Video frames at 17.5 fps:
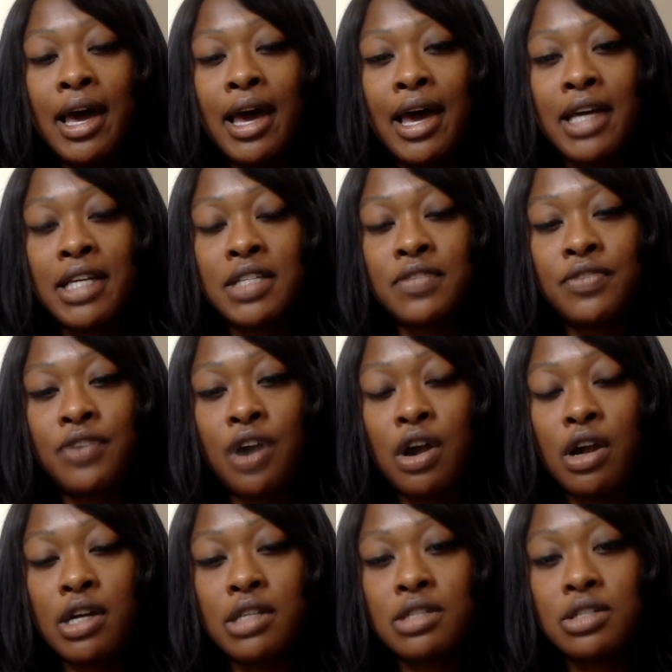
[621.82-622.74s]
As
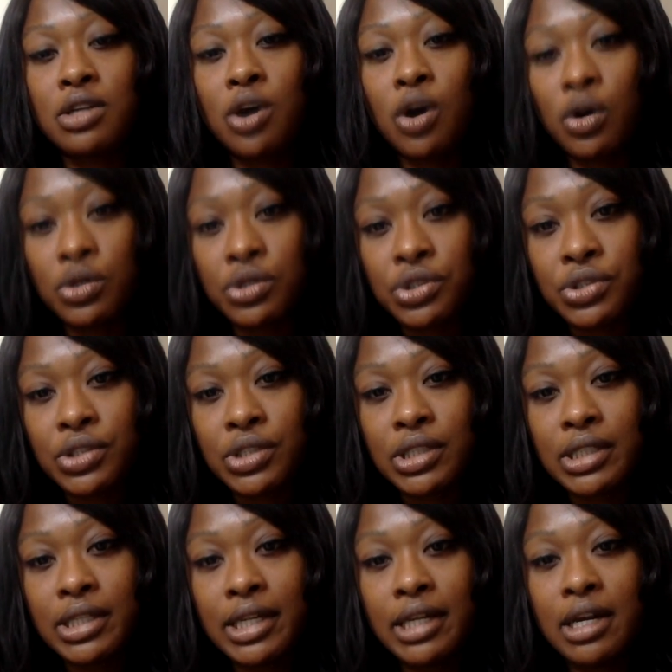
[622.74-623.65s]
far as
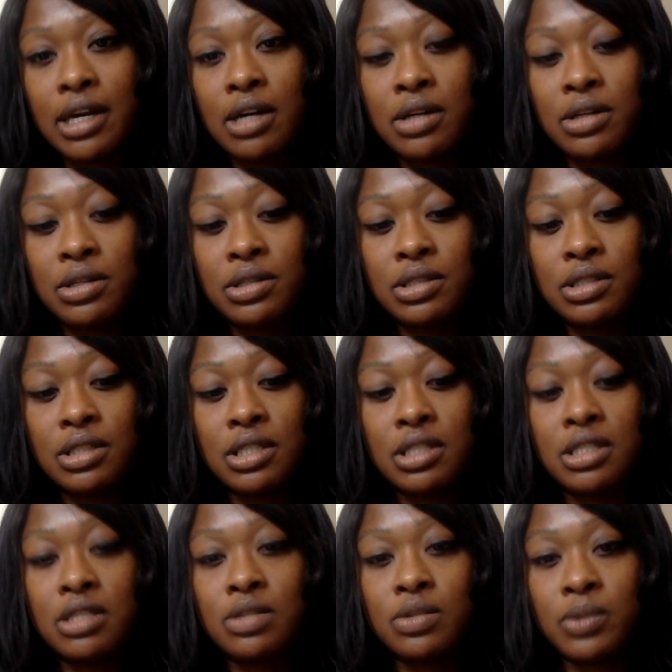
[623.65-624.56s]
culturally goes,
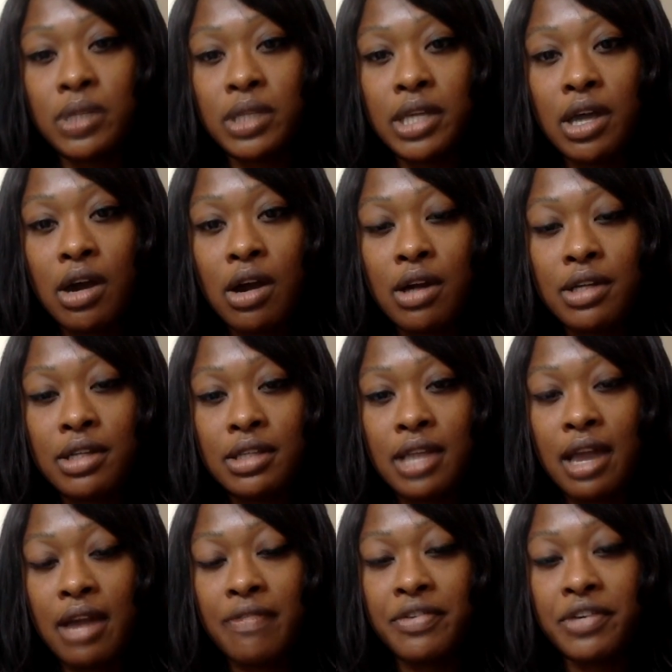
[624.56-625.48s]
this is really hard in
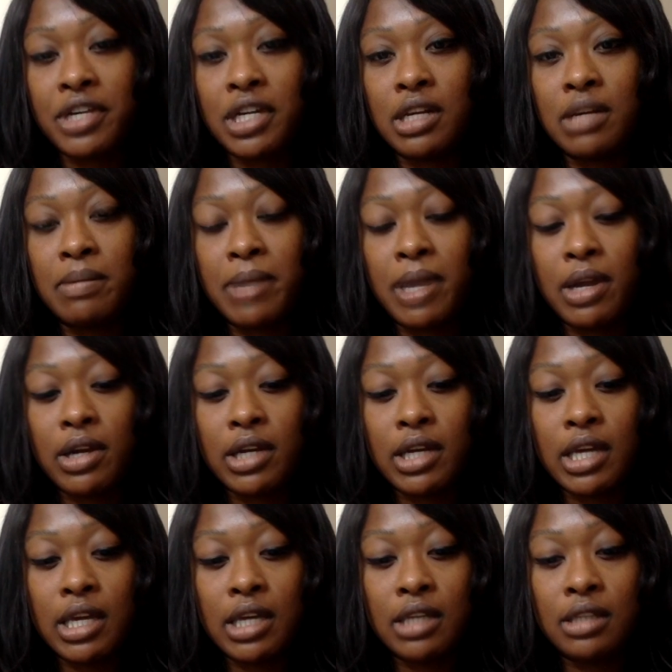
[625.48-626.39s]
the African
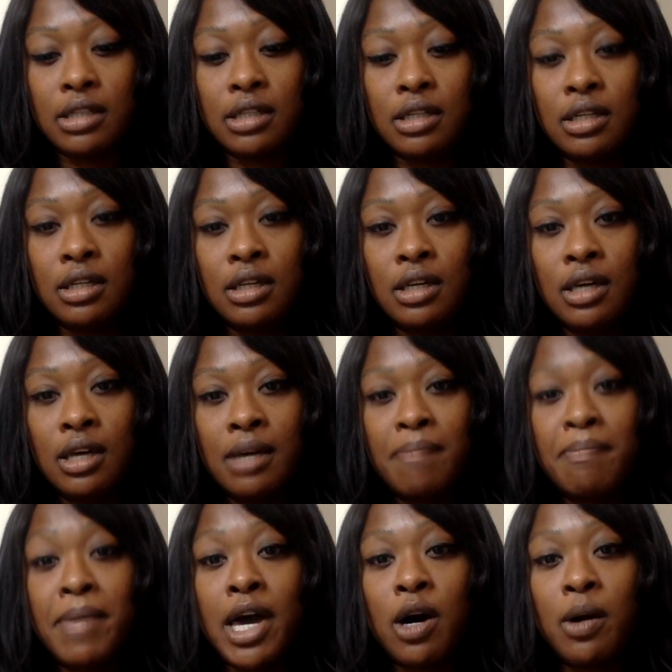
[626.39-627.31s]
American
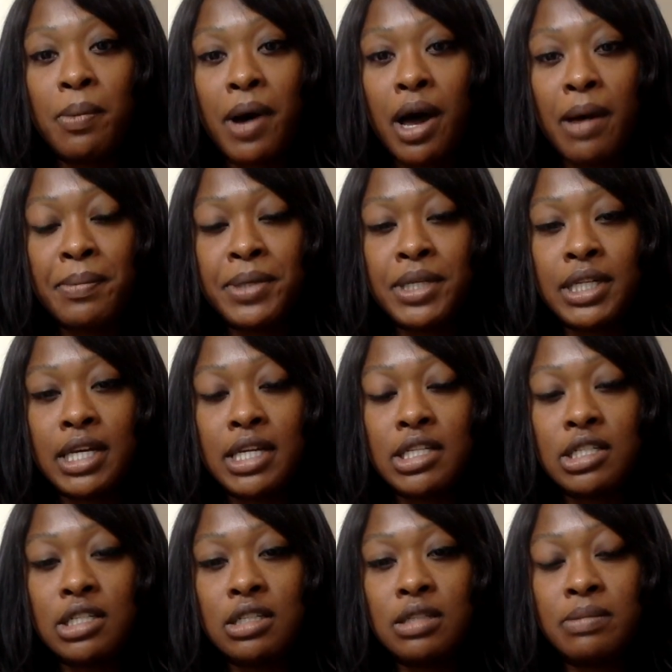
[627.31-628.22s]
male
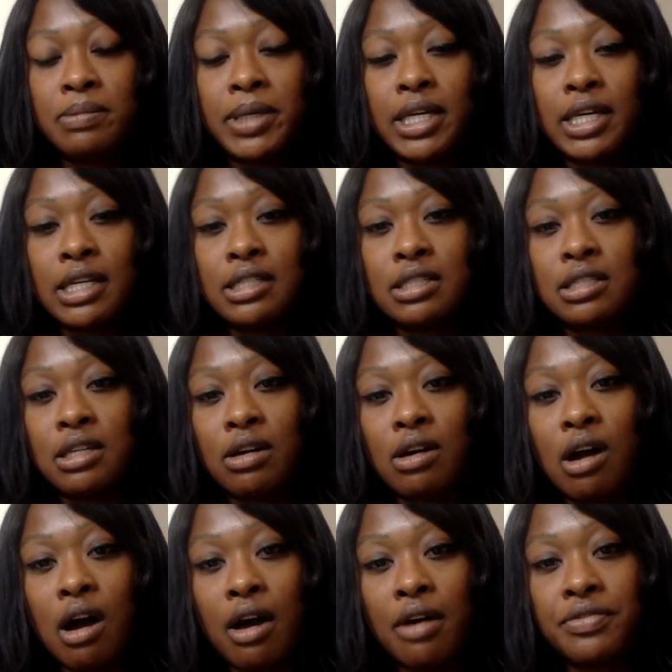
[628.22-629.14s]
population because
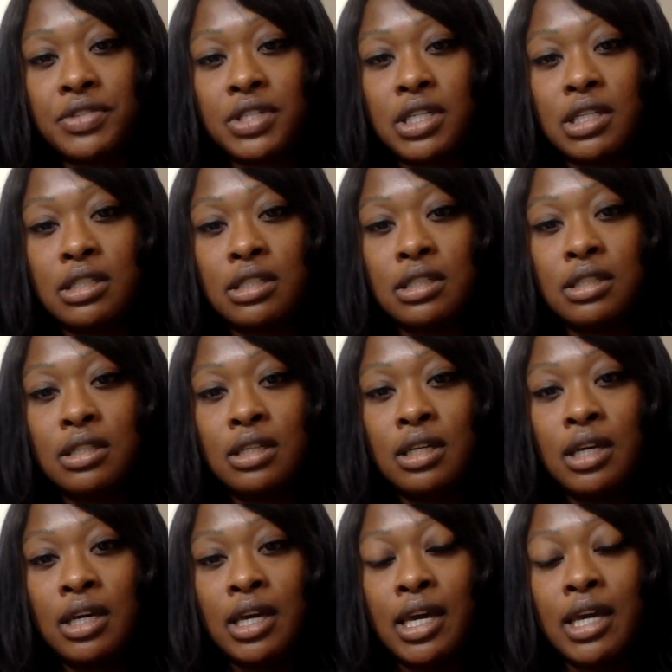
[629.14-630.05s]
they're often
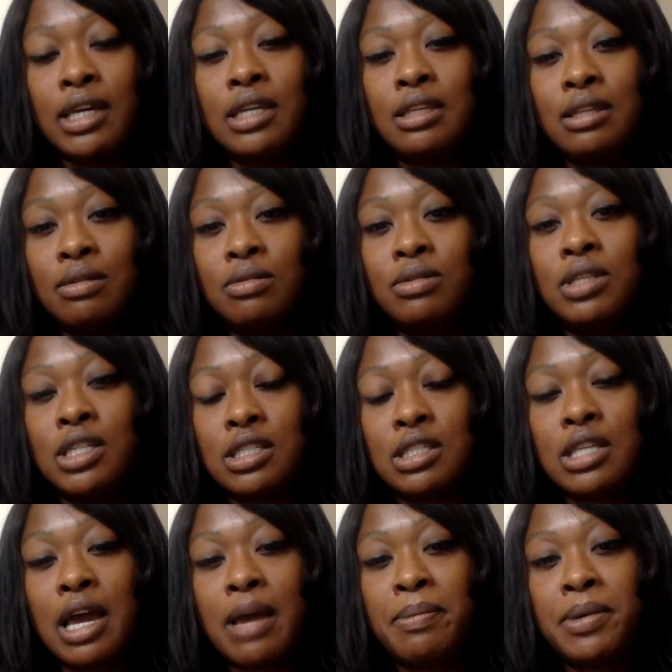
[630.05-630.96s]
this
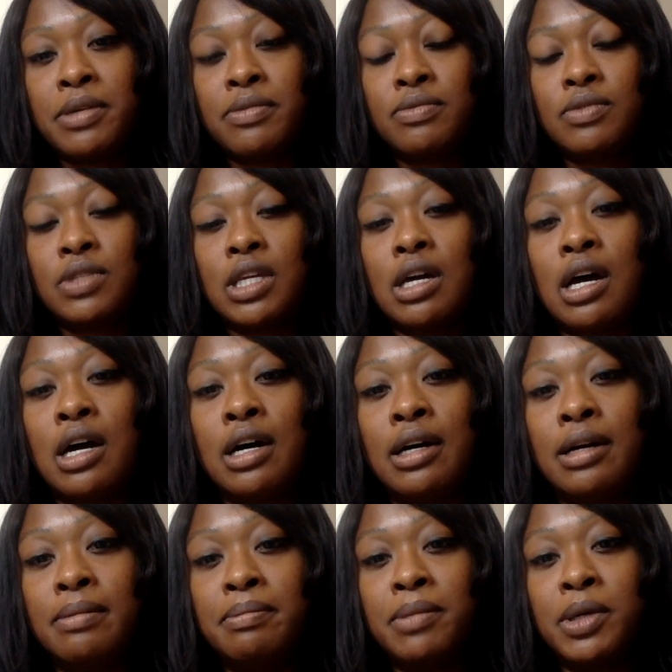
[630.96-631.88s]
type of
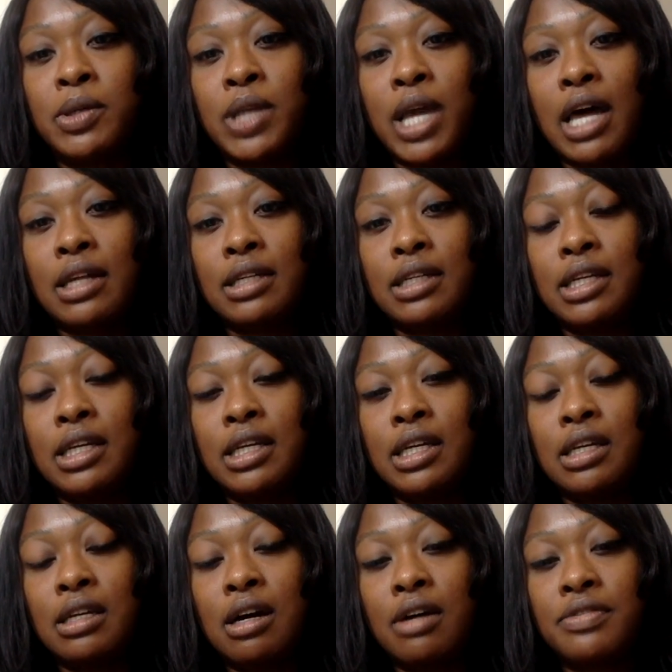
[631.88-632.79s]
modality
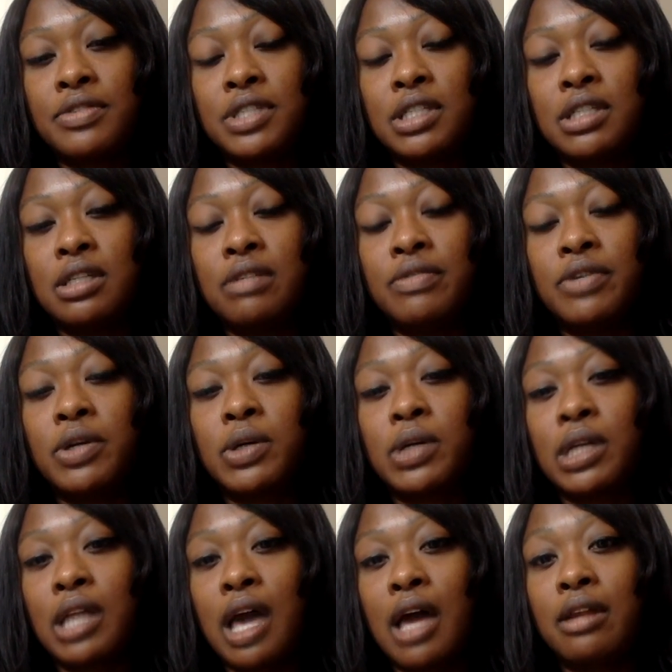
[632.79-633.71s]
can often evoke
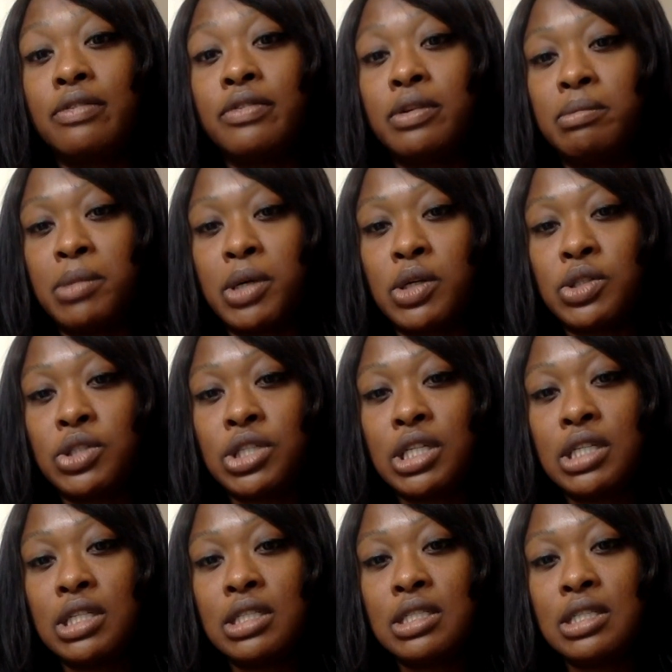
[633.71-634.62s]
a lot of
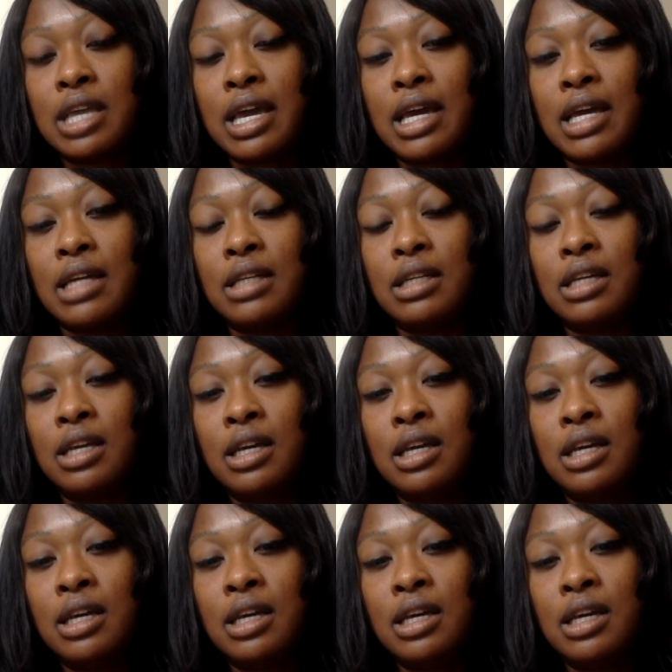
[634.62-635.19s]
emotions, and